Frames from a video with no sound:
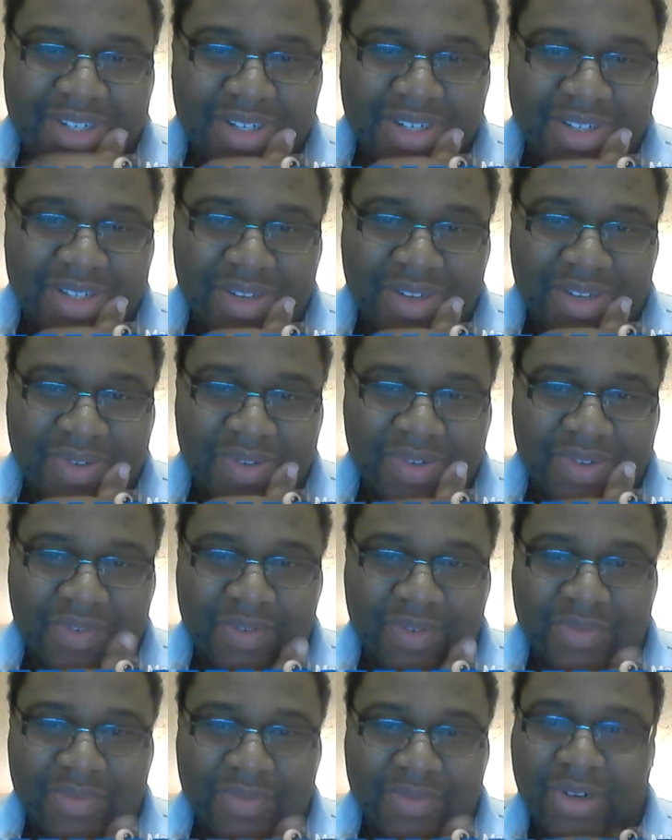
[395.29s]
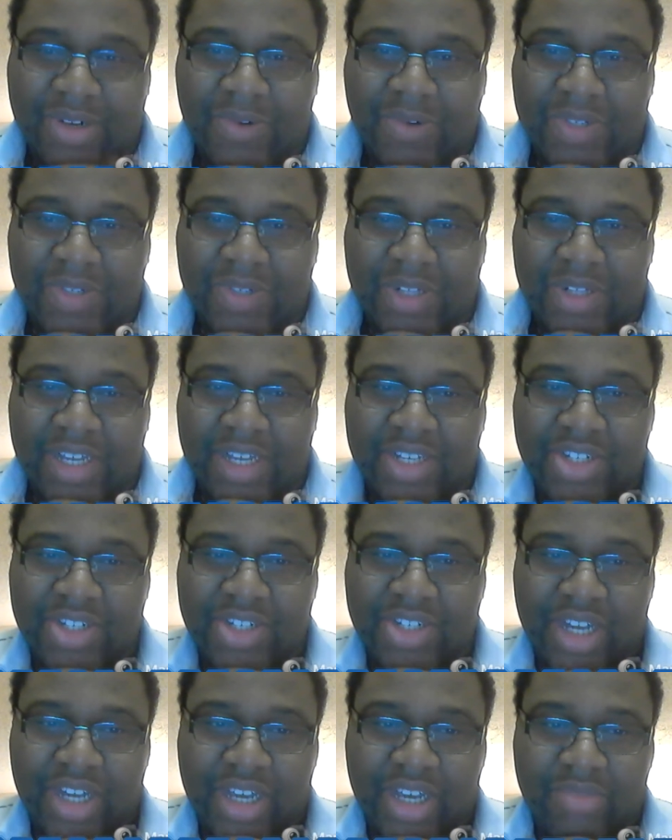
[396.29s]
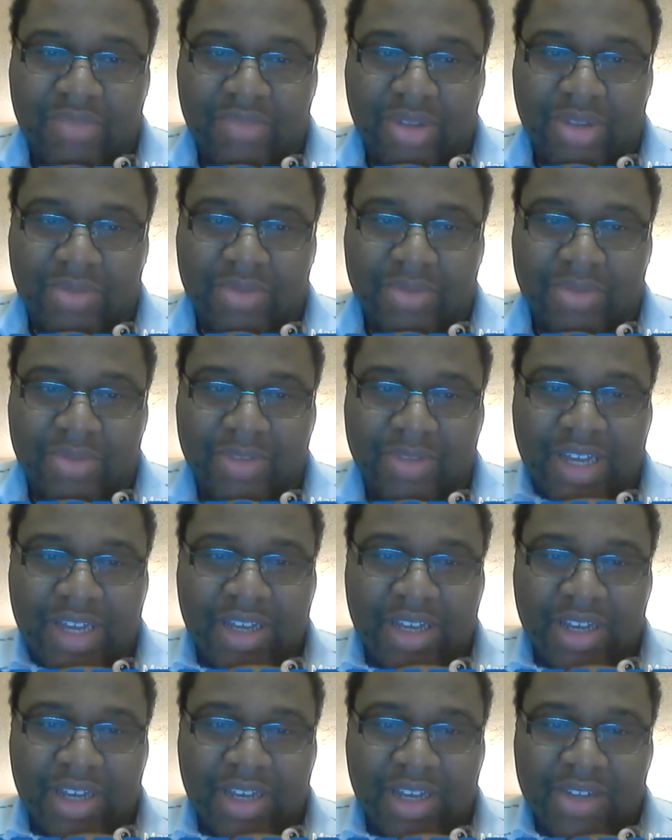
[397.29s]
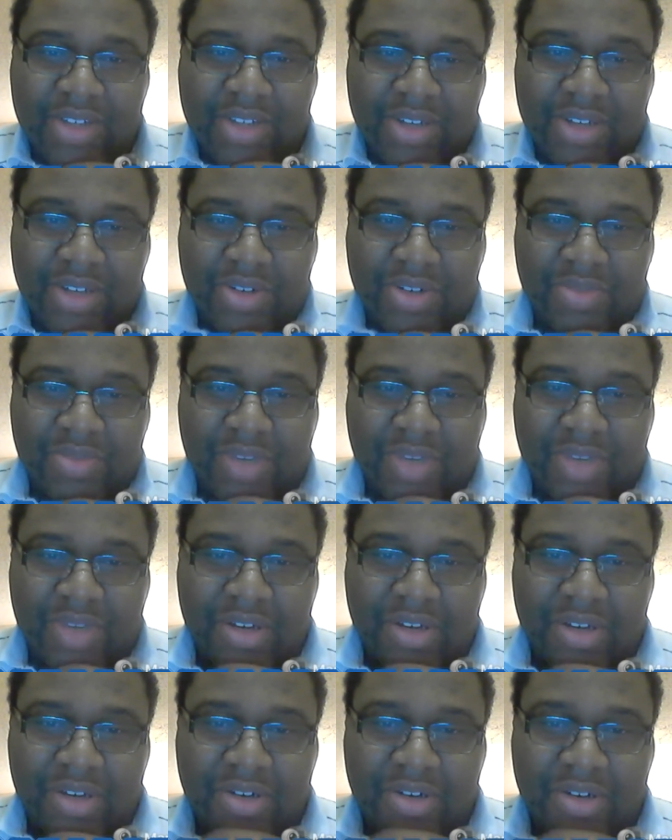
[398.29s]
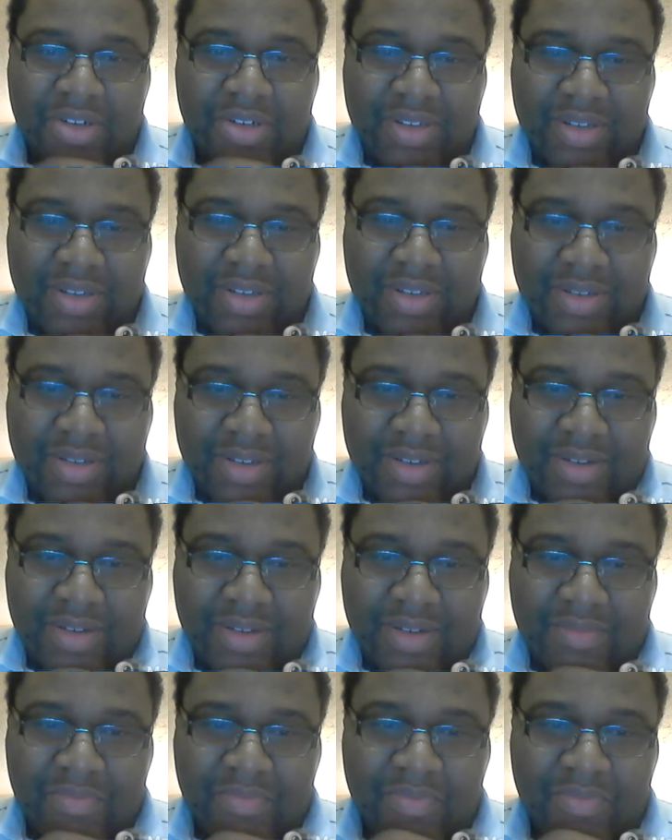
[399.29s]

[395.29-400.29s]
continues from Star Wars The Last Jedi, blah, blah, blah. Talk to your peers. Um,